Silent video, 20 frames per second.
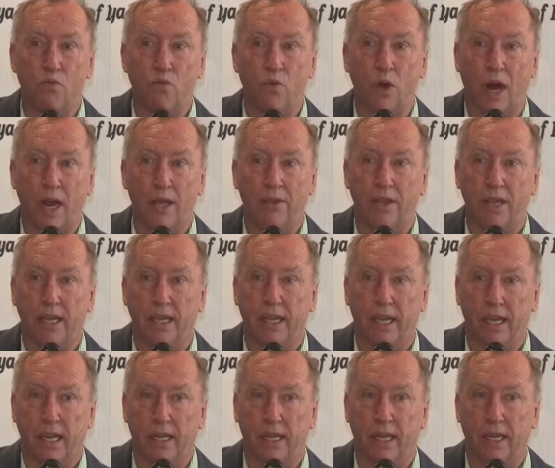I
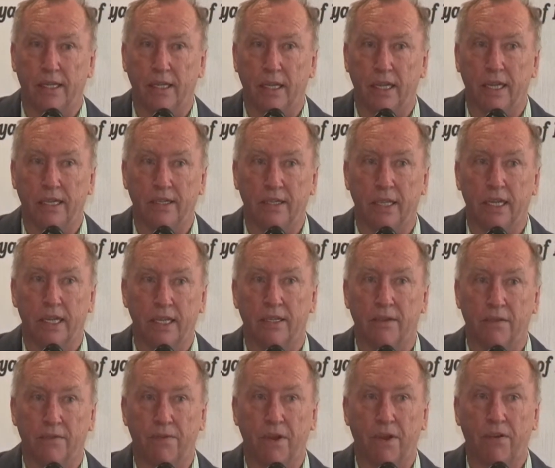think is
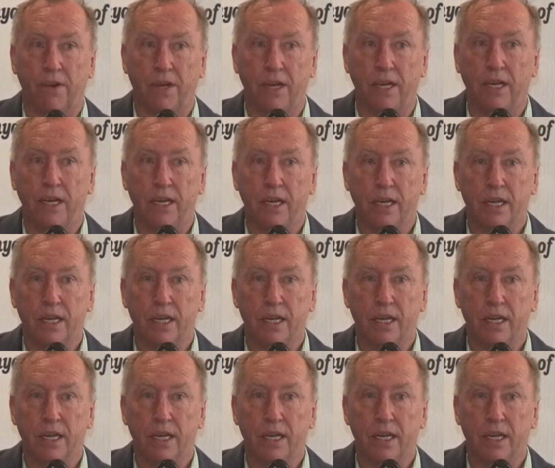a very,